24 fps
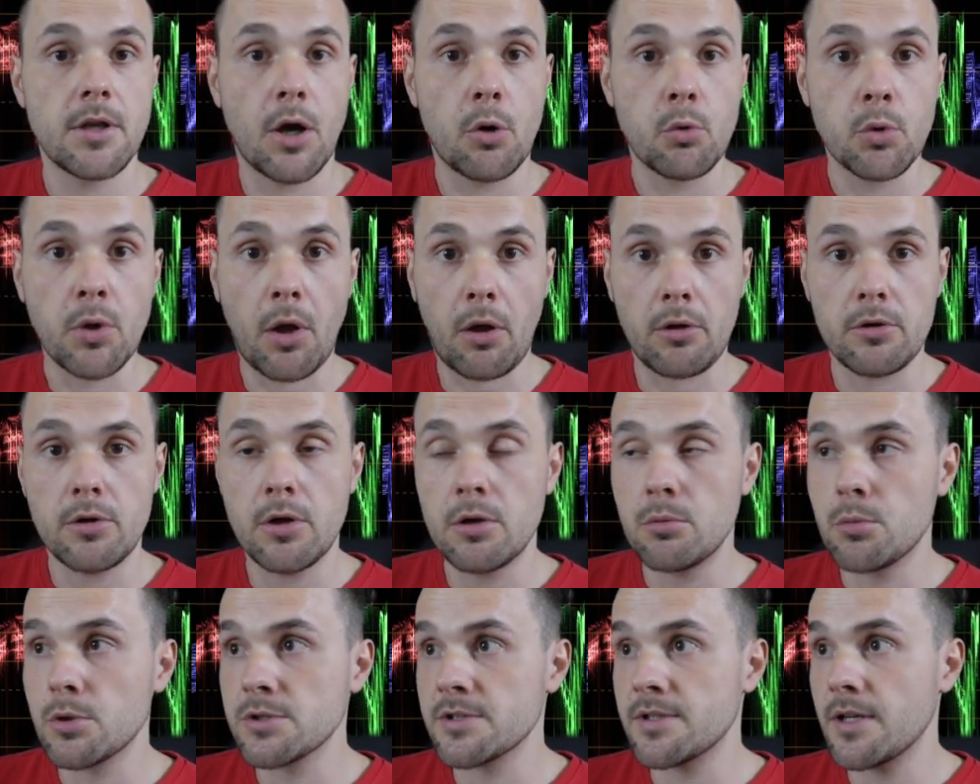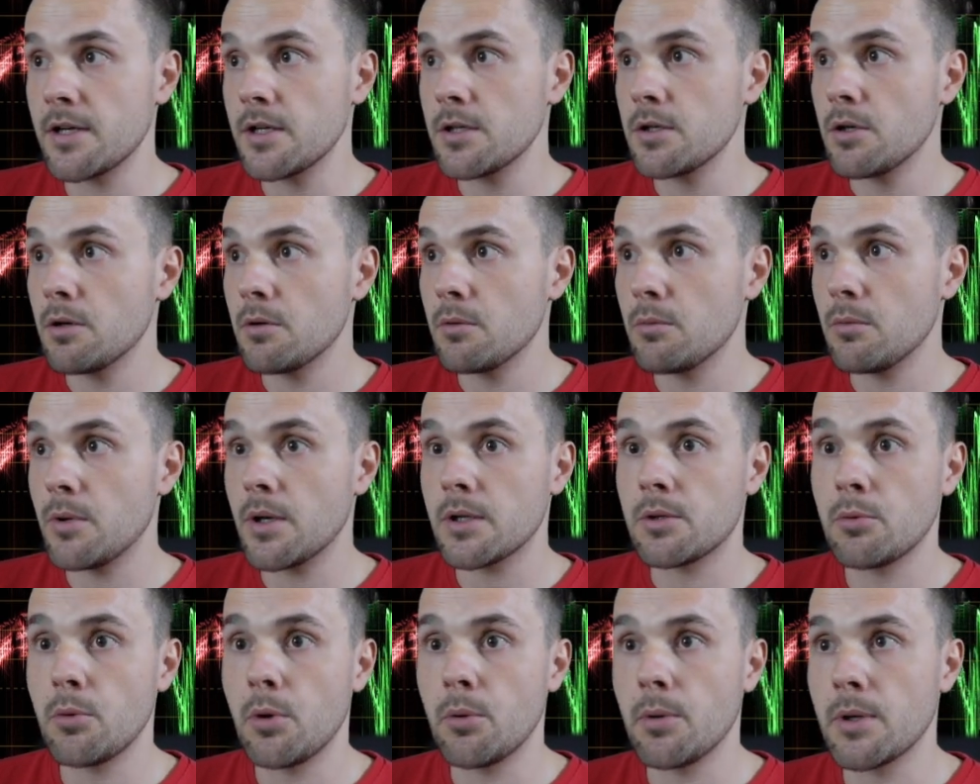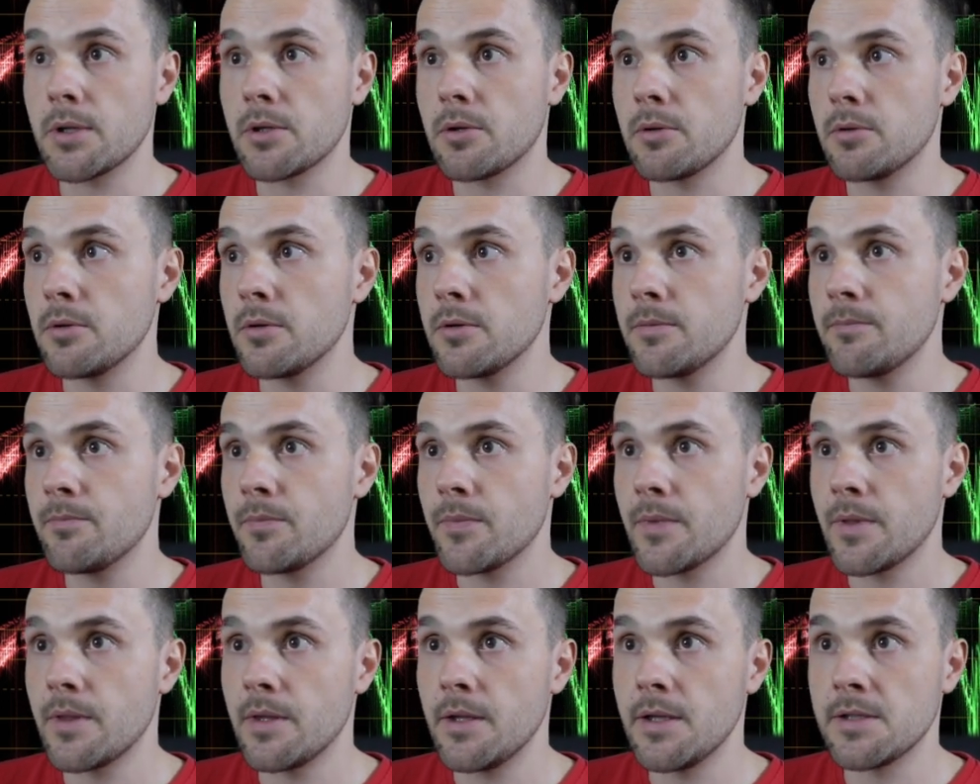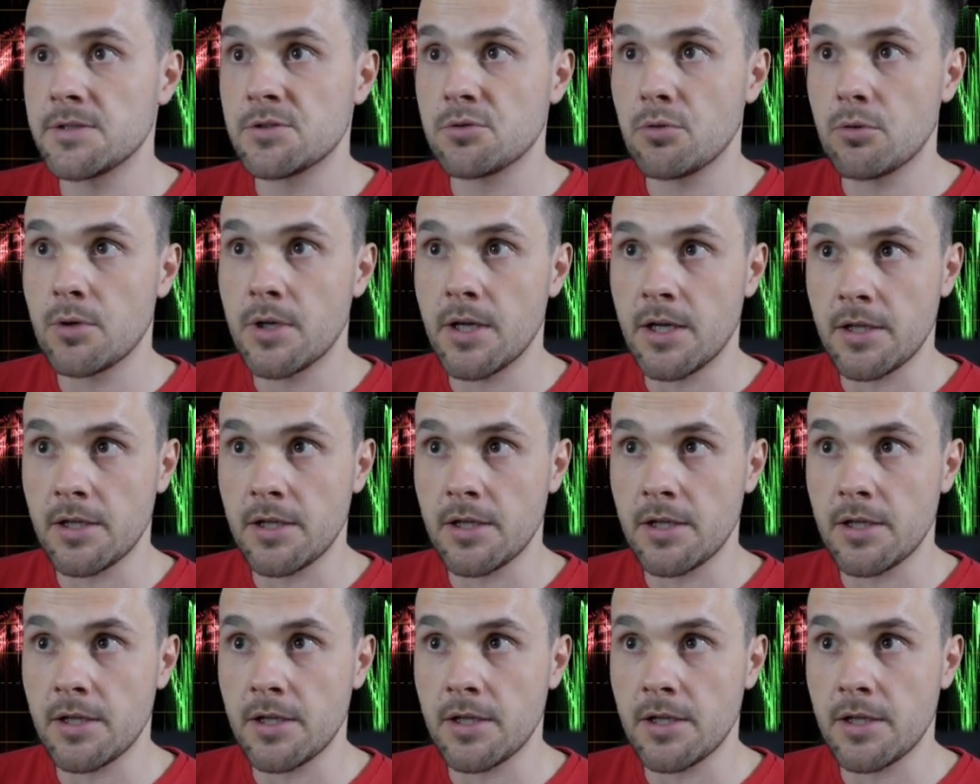Now we are almost done. What we want to do is to